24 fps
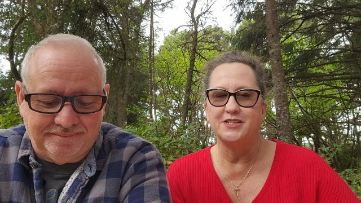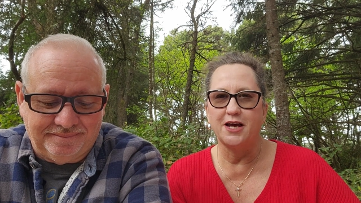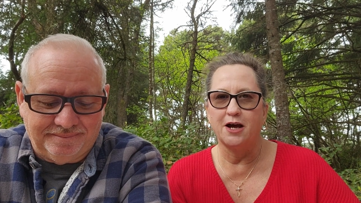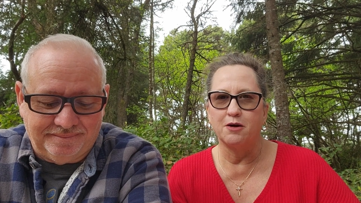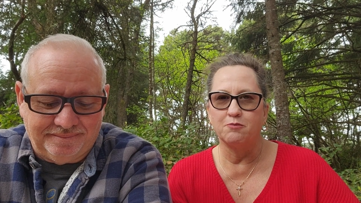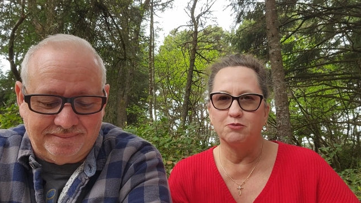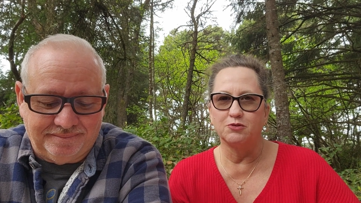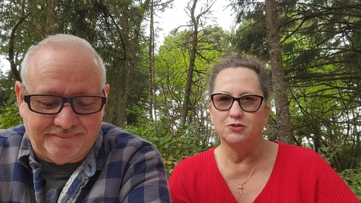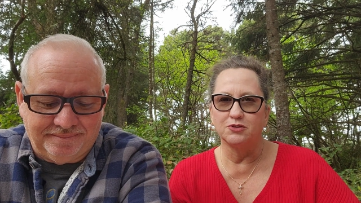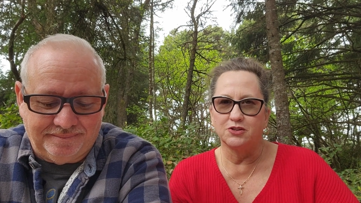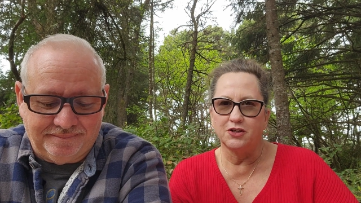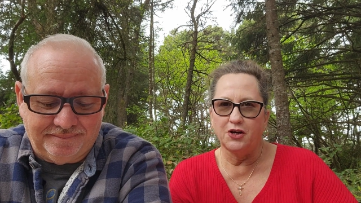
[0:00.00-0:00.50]
Speaker 1: to
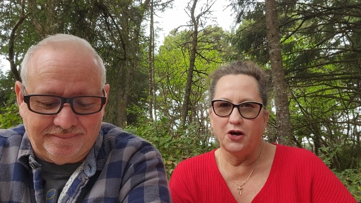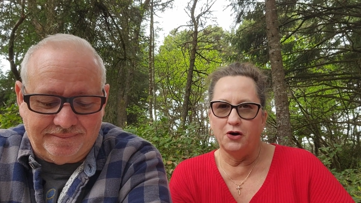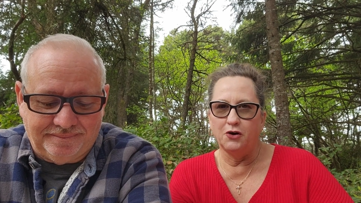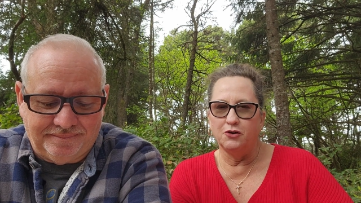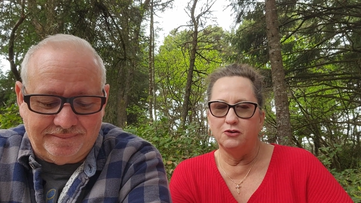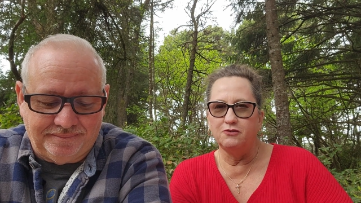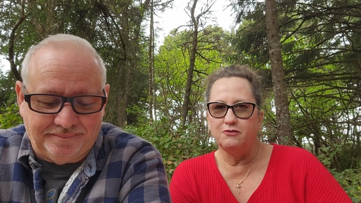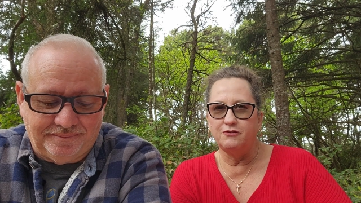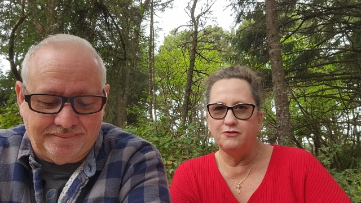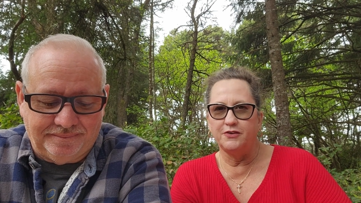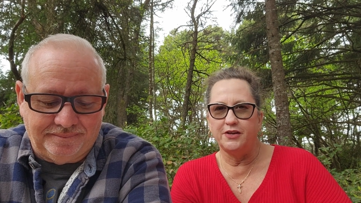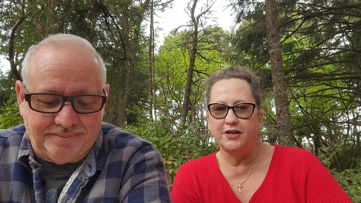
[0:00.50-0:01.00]
Emerald
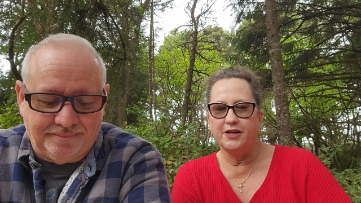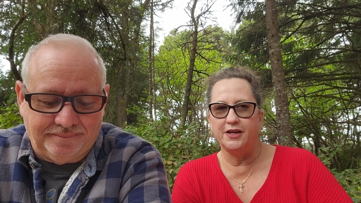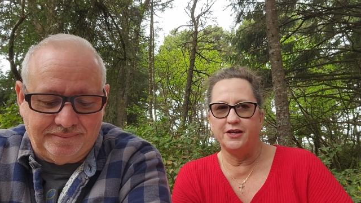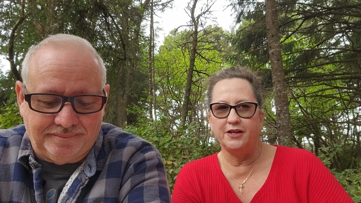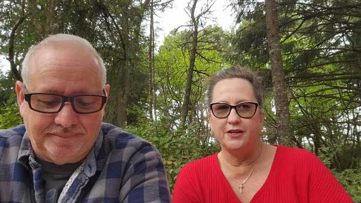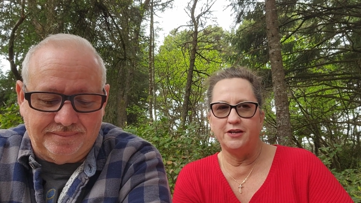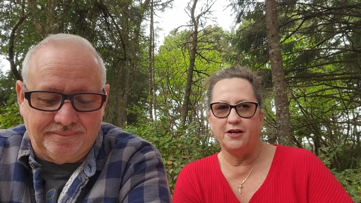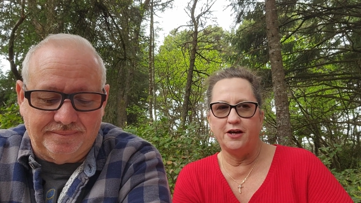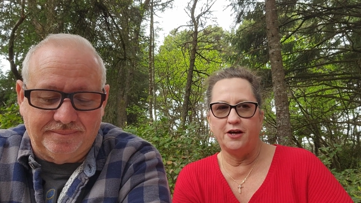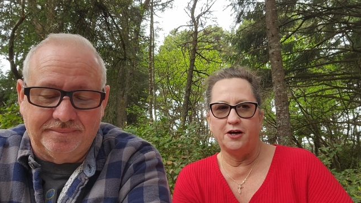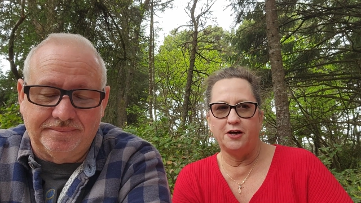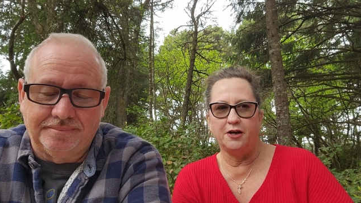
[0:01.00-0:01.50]
Cove
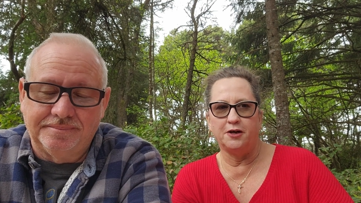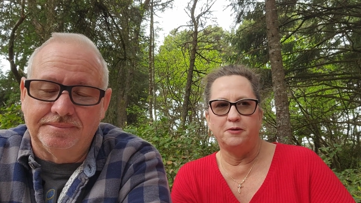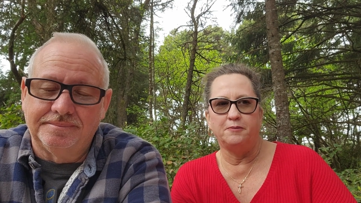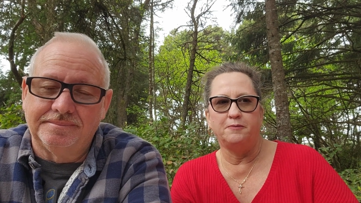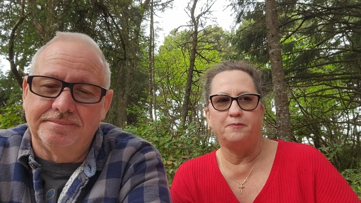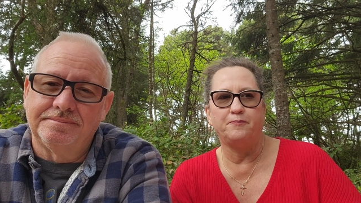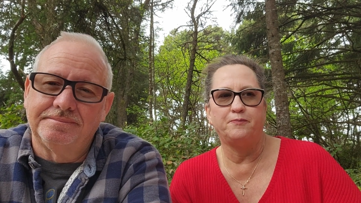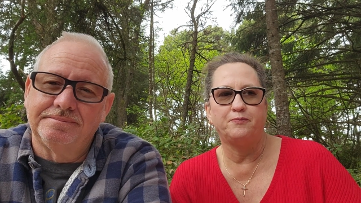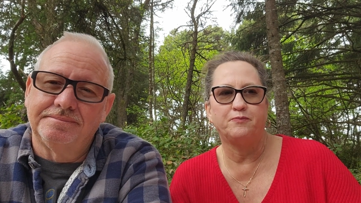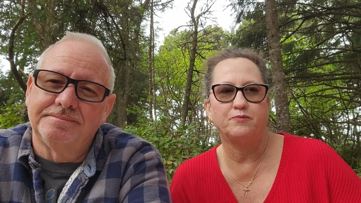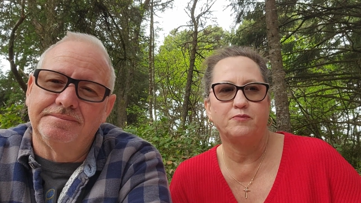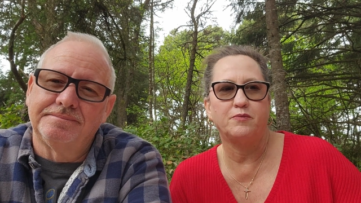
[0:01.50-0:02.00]
in
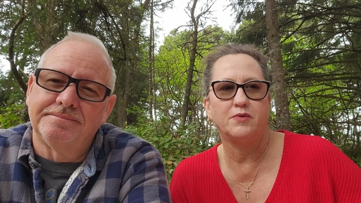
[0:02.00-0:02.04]
um,